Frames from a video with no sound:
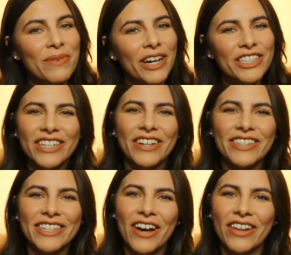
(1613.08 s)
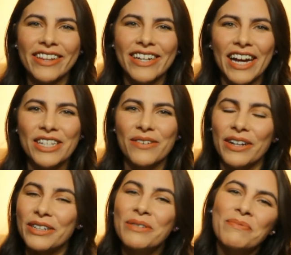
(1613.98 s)
Thank you so much, and I'll see y'all
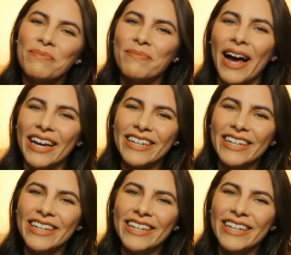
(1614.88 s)
in the next one.